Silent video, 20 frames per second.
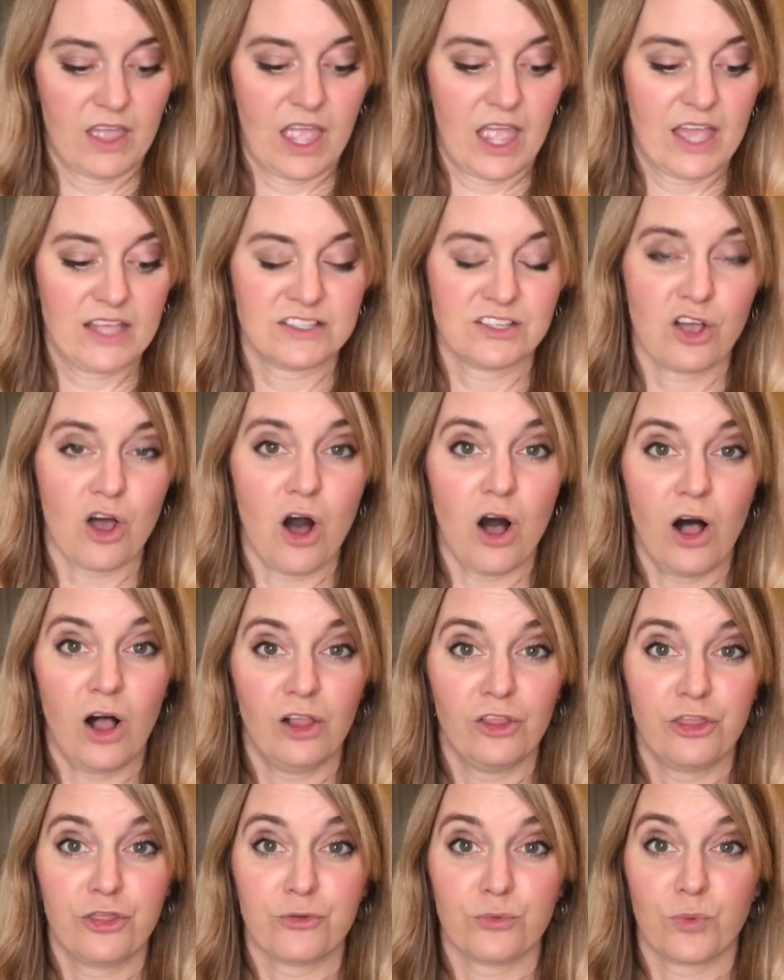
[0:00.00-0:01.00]
It's
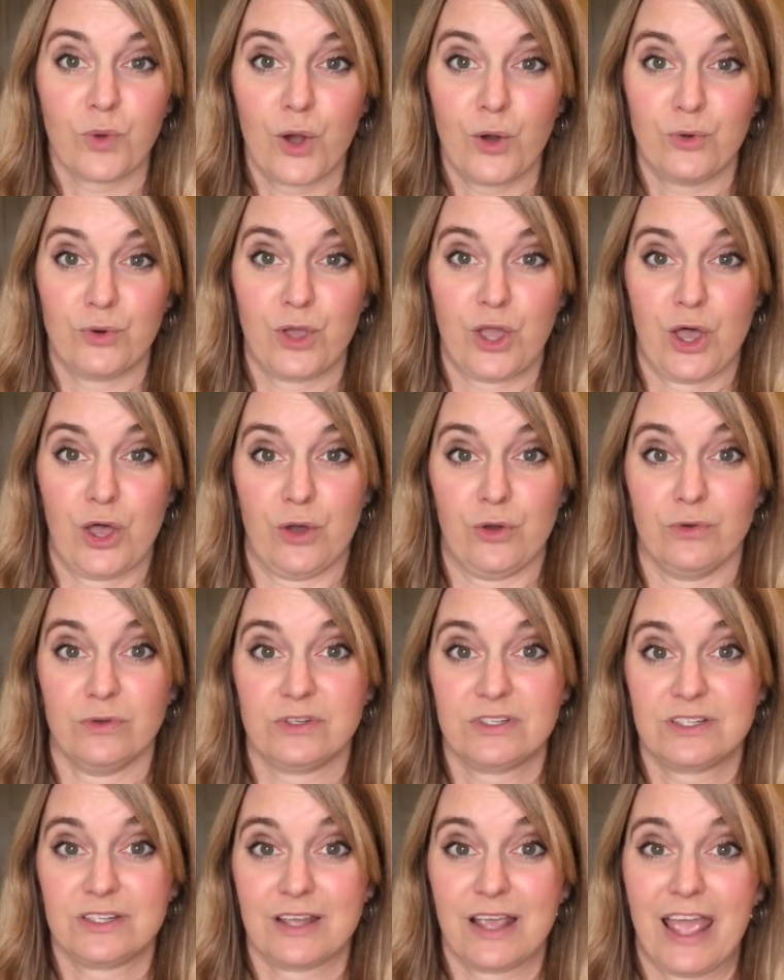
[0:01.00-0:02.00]
called throat
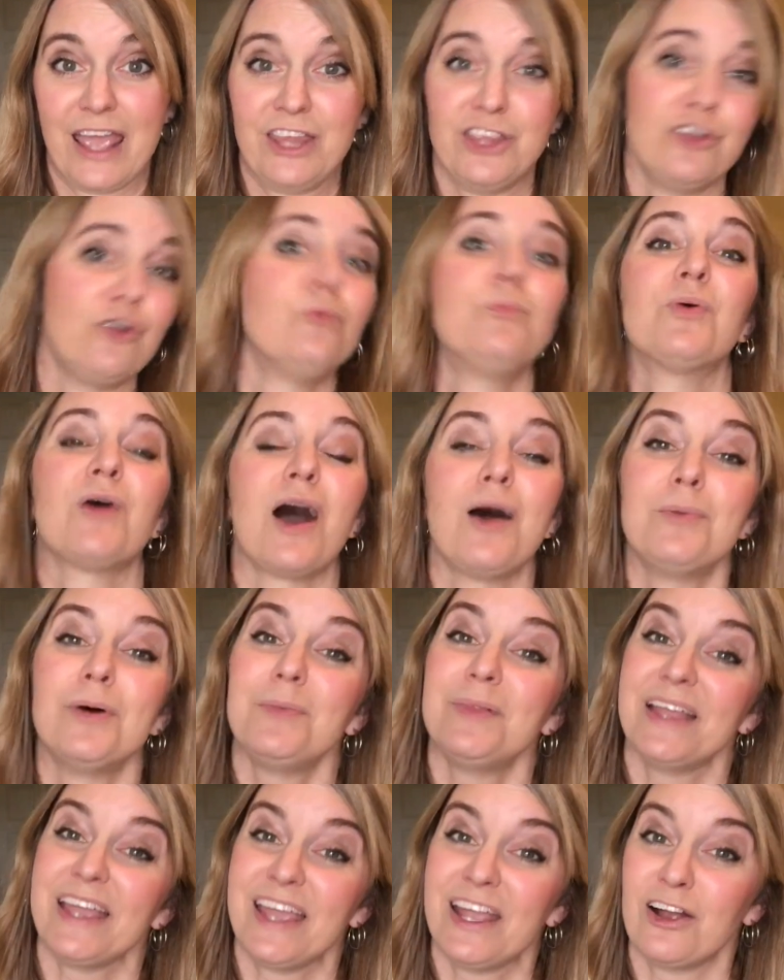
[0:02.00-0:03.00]
coat and you'll
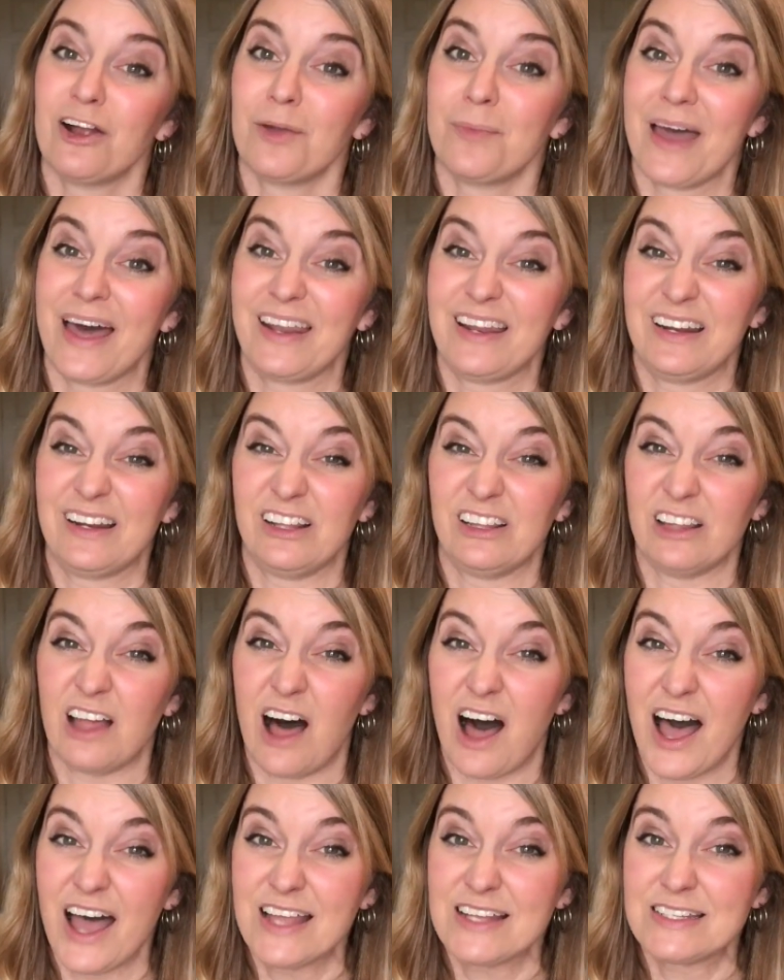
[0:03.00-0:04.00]
probably hear about it a
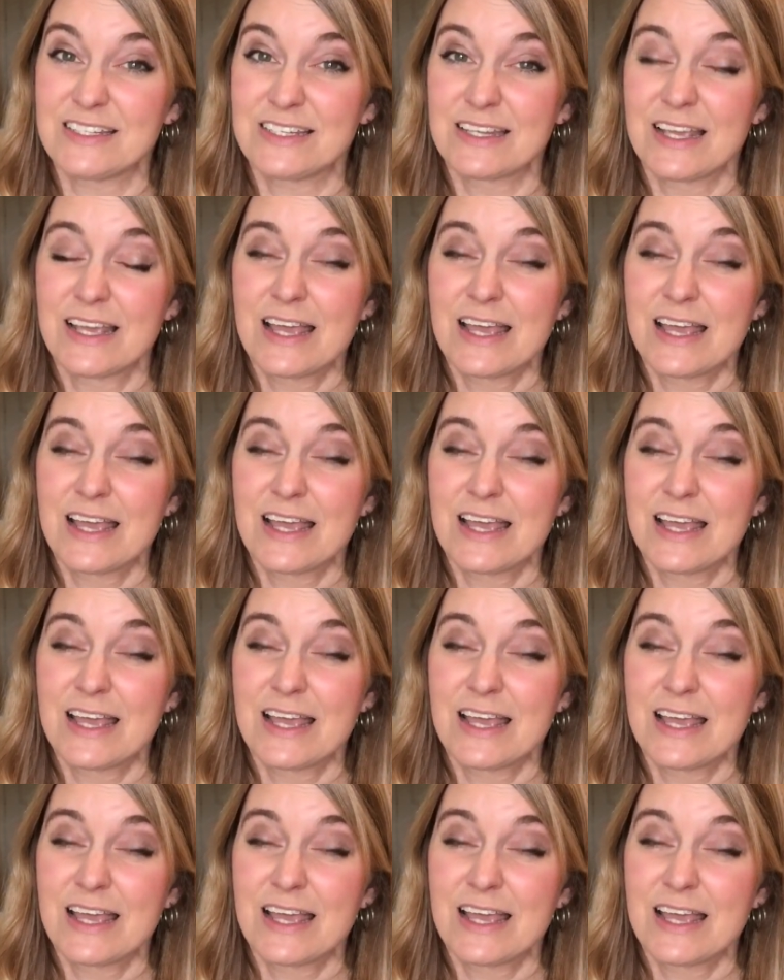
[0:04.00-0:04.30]
lot.